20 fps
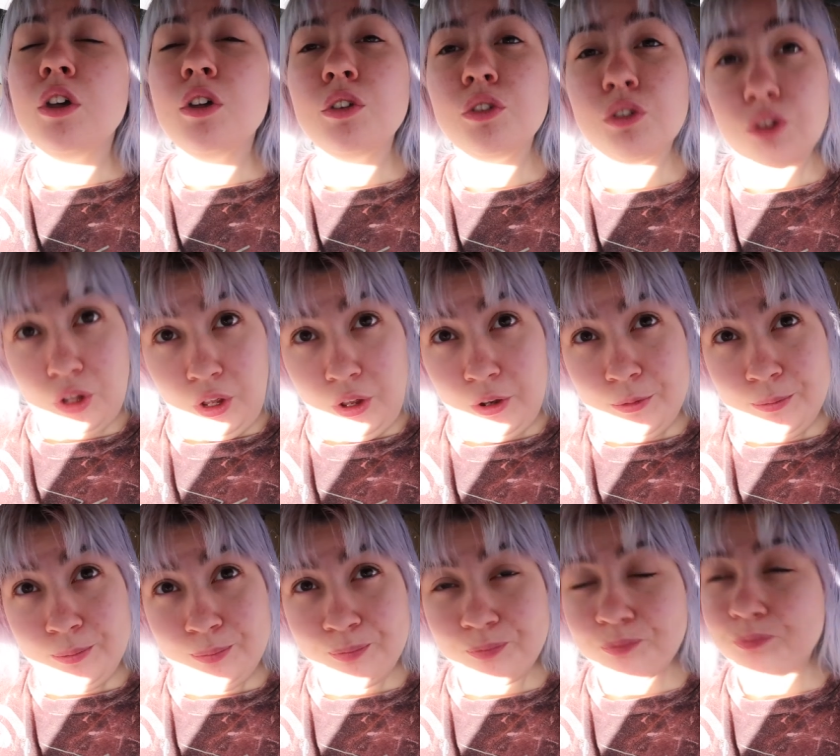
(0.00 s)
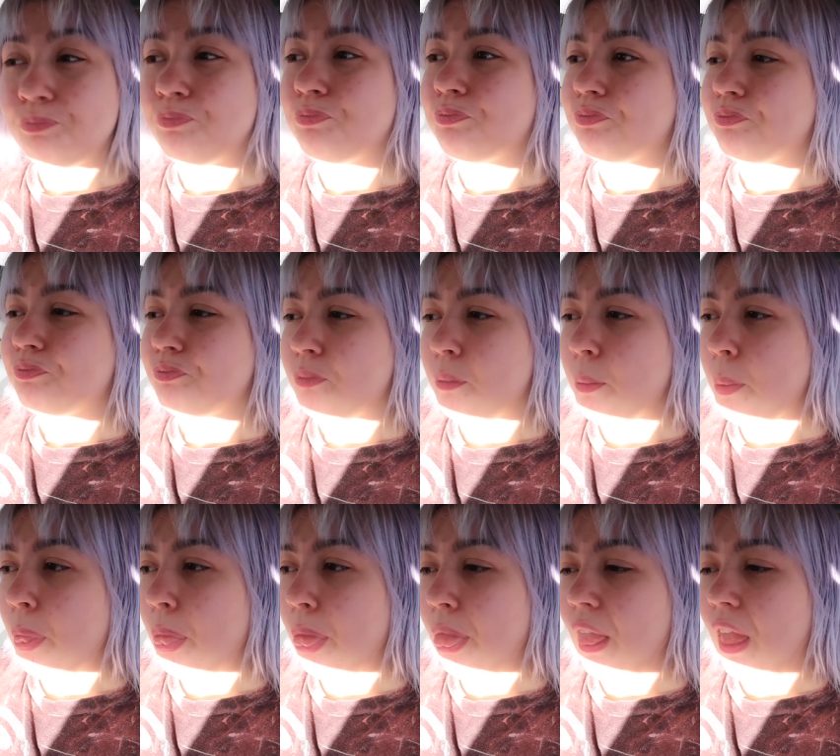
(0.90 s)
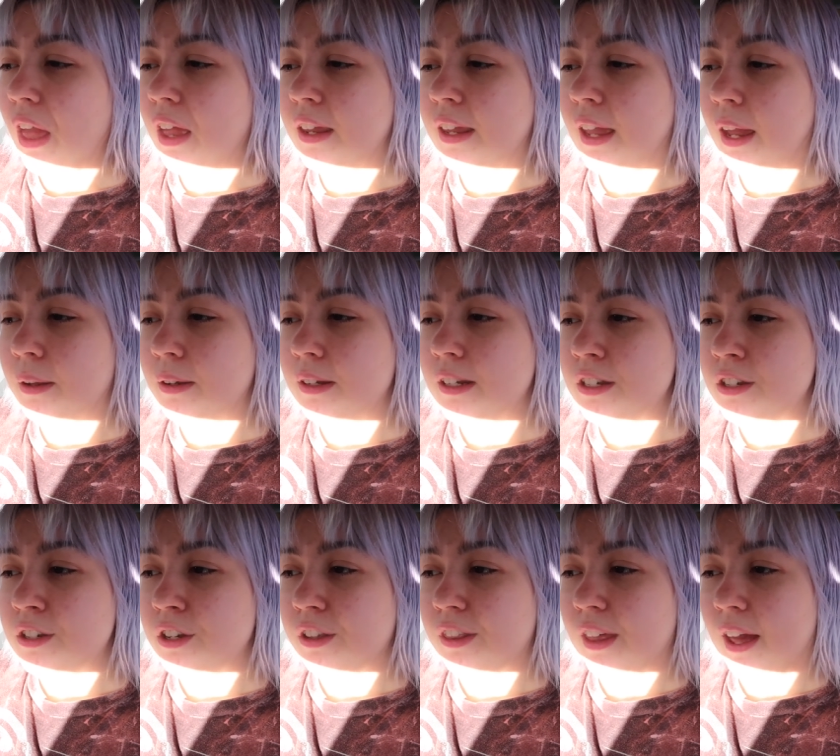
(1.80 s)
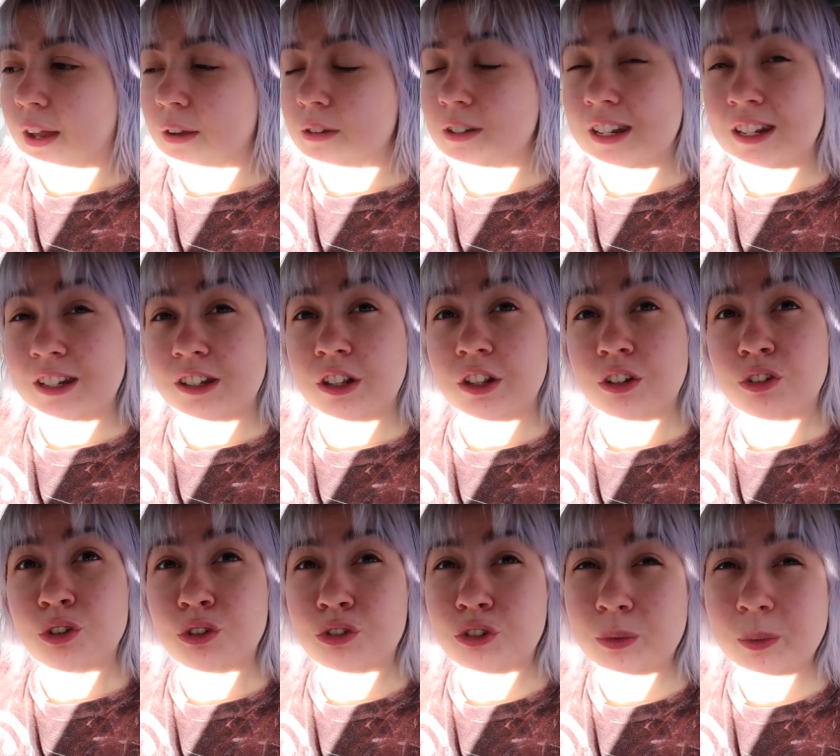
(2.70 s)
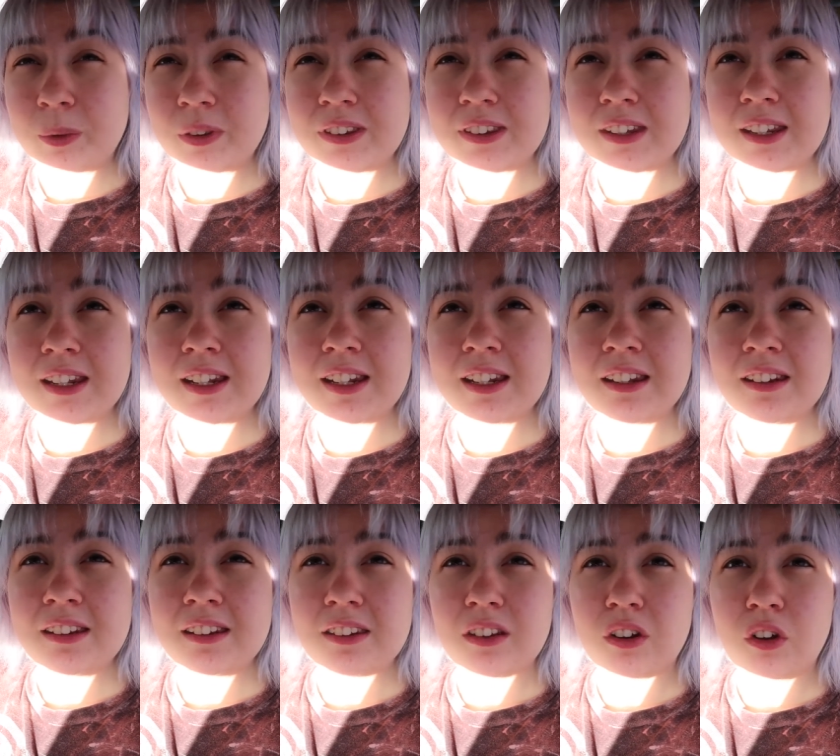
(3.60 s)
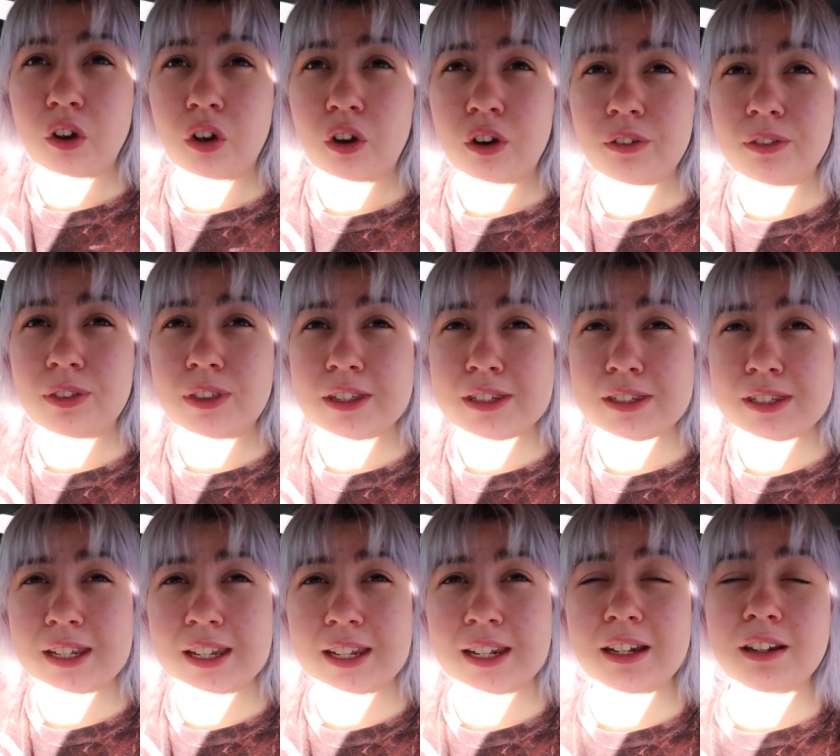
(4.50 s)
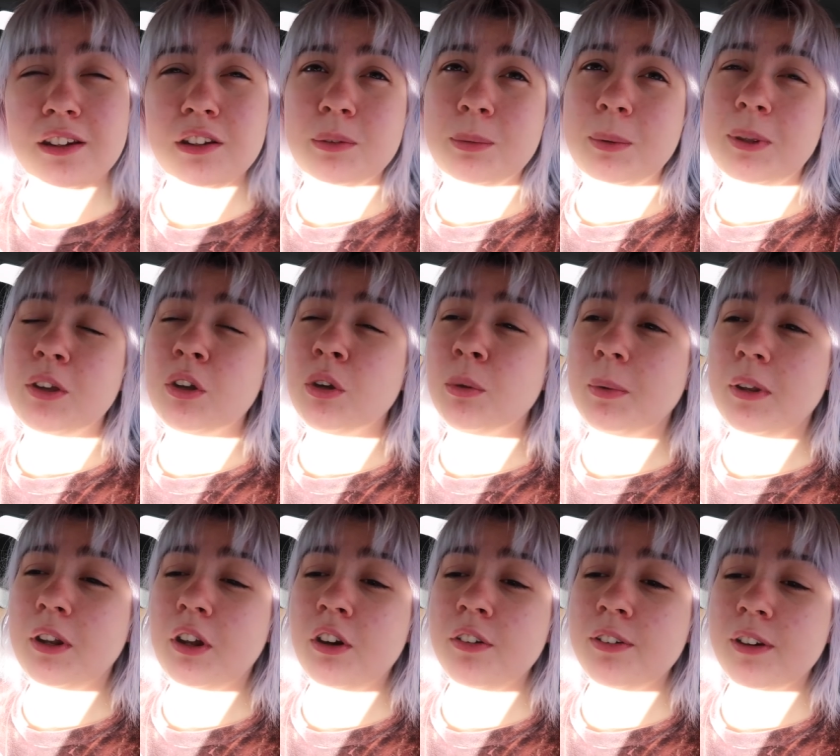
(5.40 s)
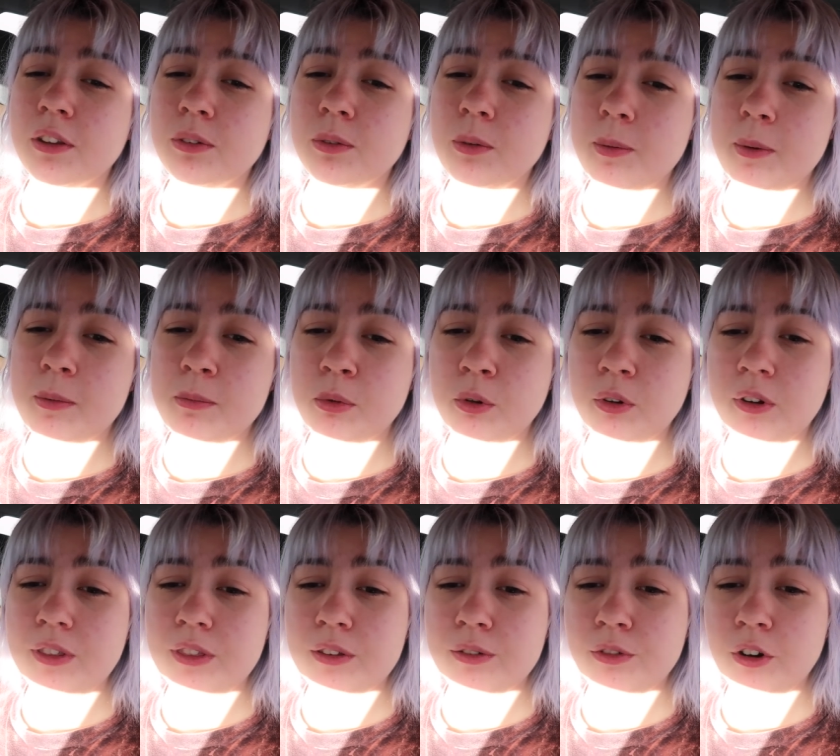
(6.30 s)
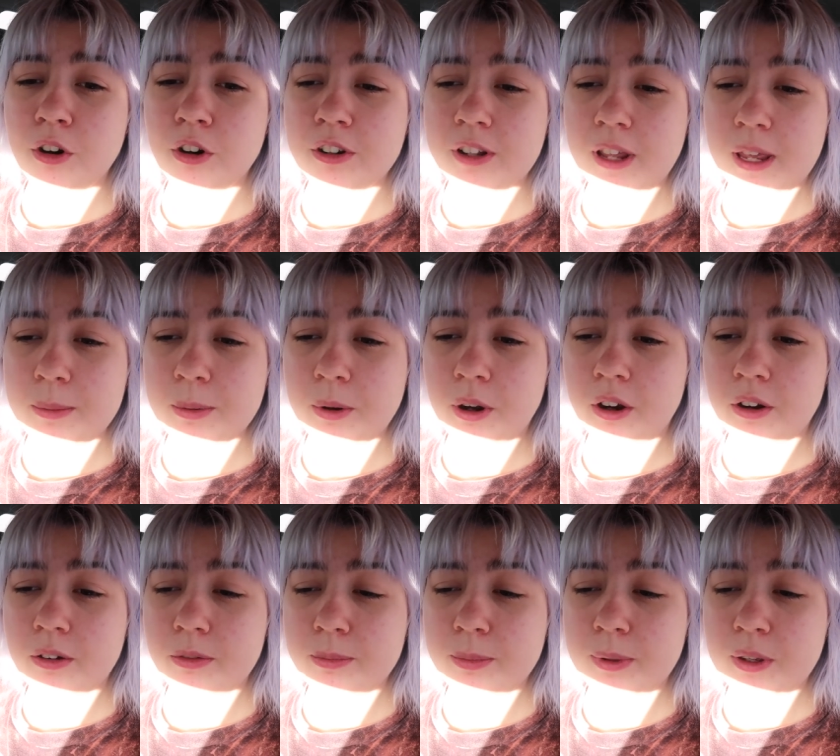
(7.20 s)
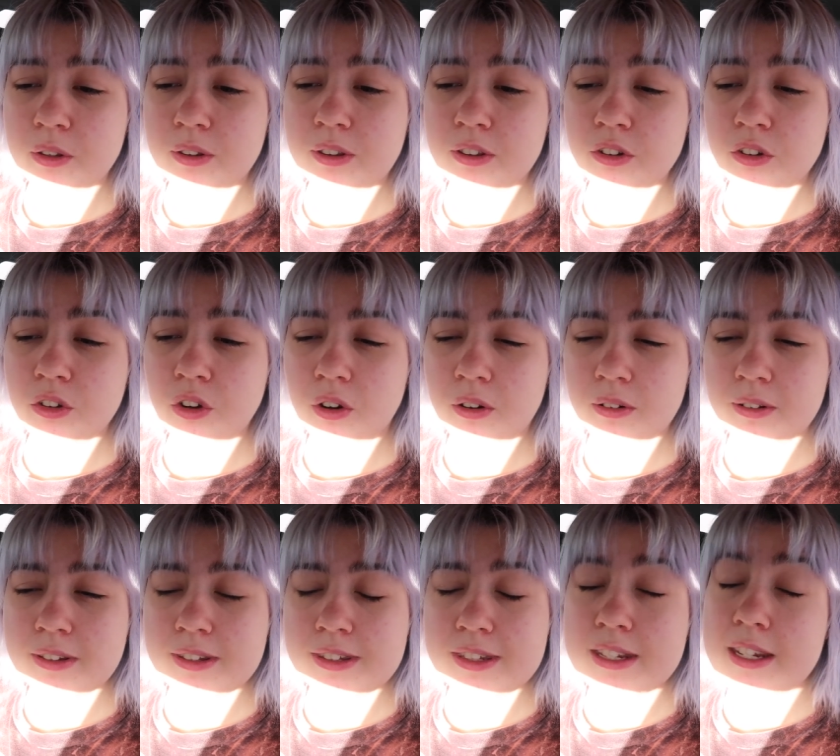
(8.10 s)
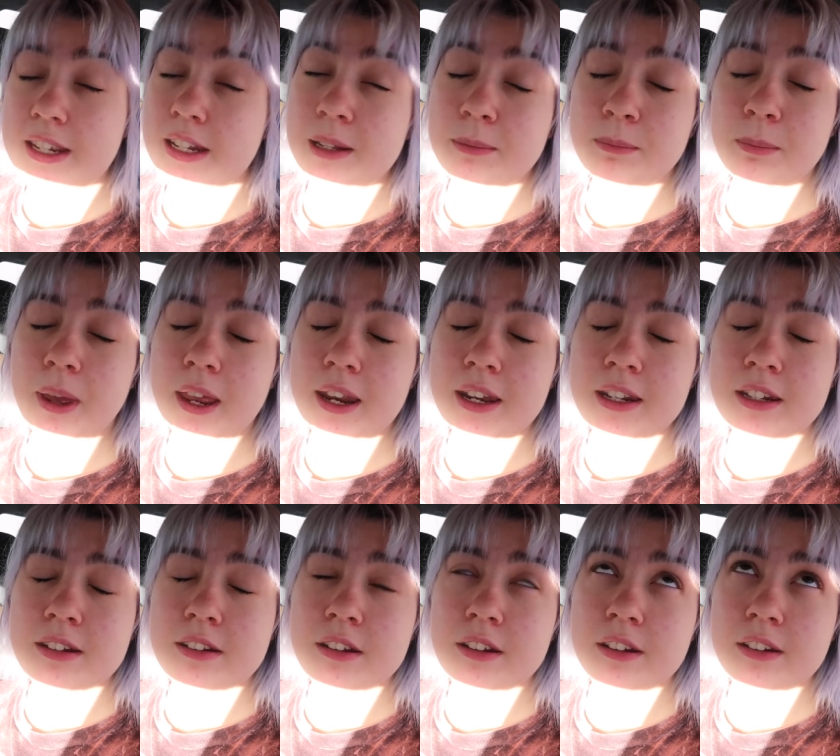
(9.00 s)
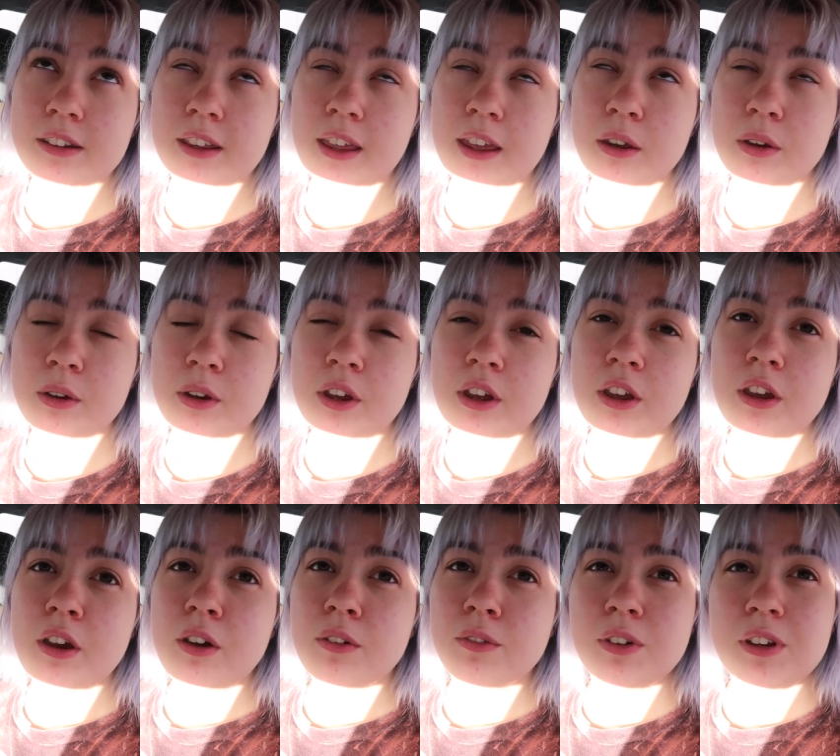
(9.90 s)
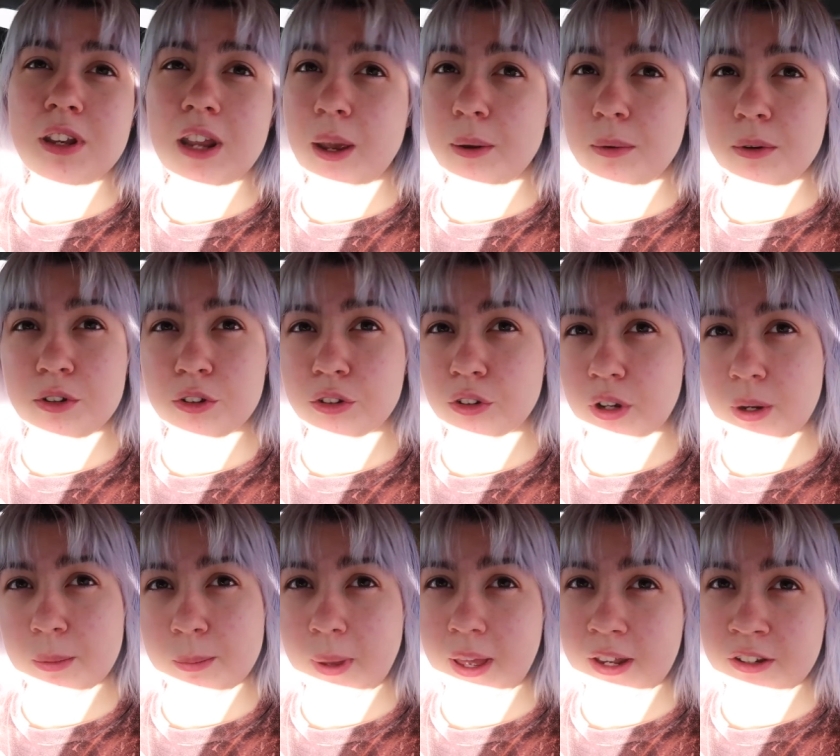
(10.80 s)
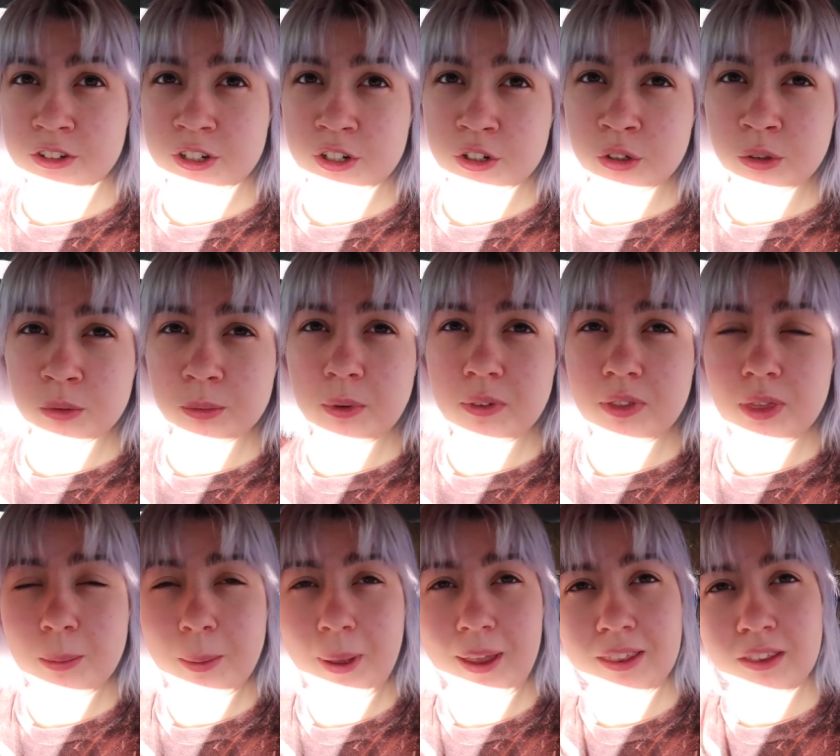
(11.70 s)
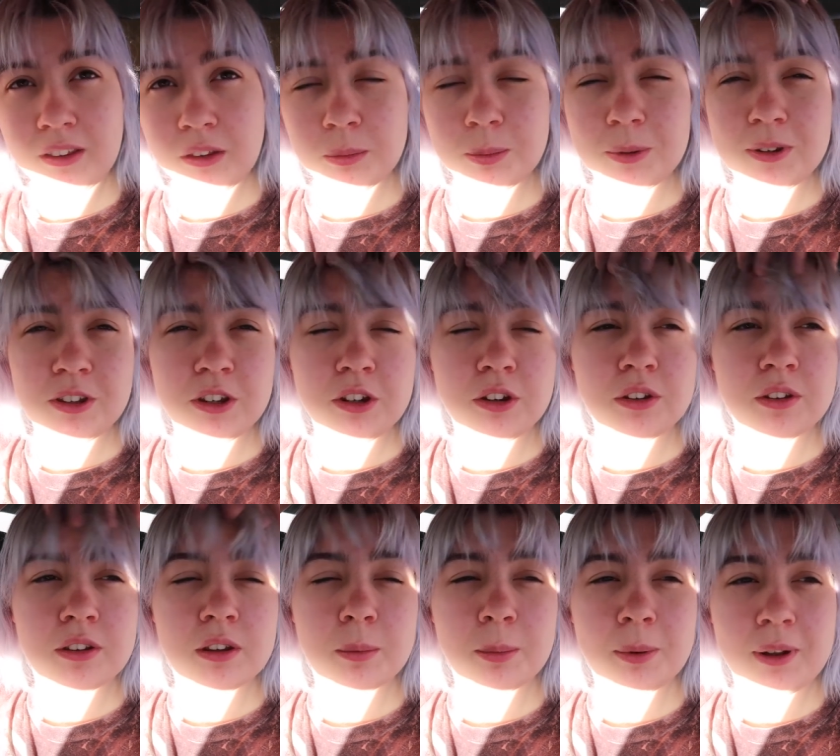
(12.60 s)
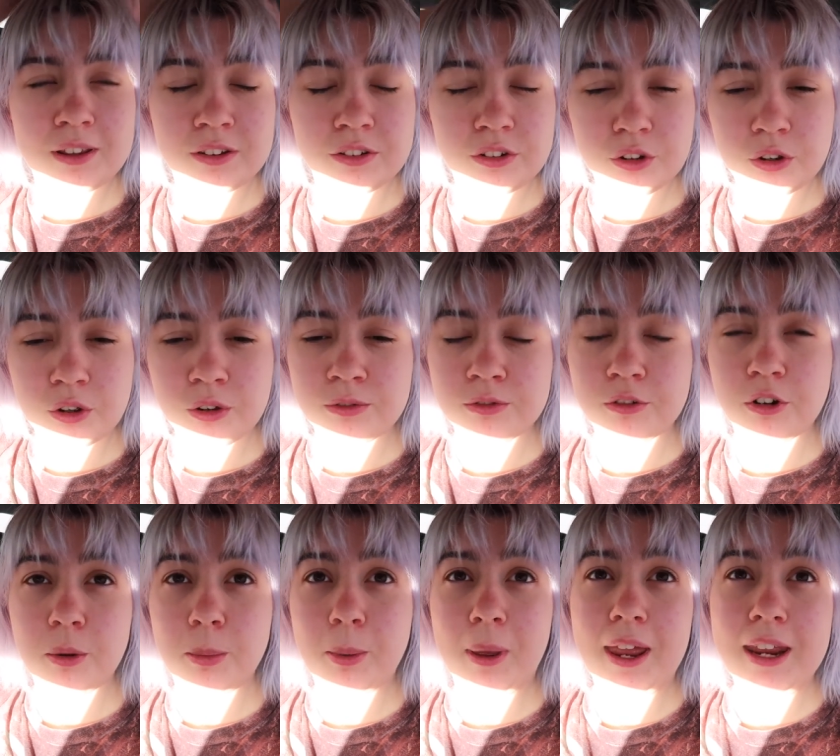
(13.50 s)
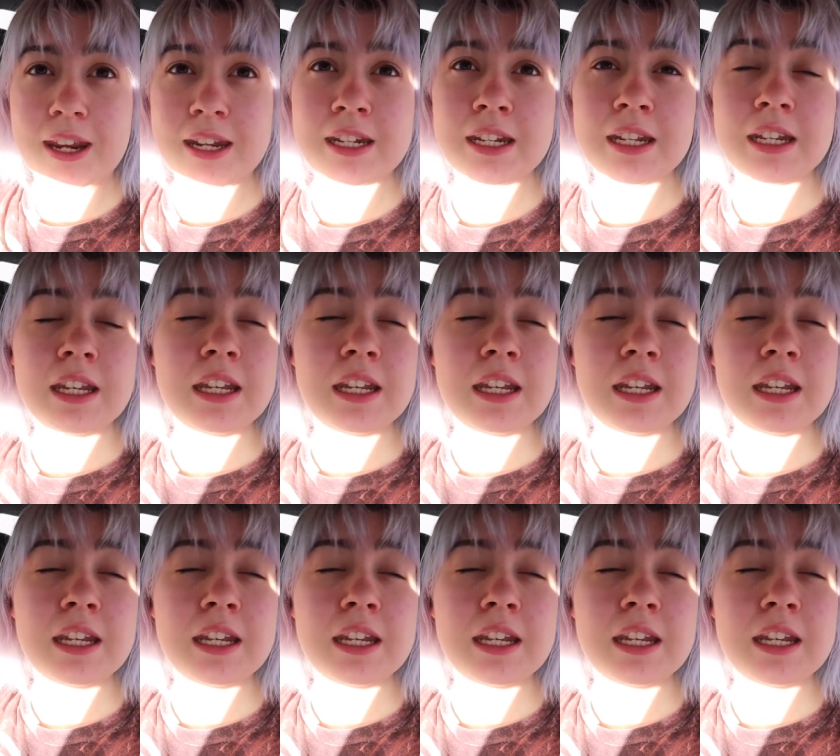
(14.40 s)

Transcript: so yeah we need to do that we need to touch up the ceilings a lot of the ceiling has been coming off as we've been pulling the frog tape off because it's not ceiling paint it turns out for now we're just going to patch it up with the paint that's been used the plaster coverer paint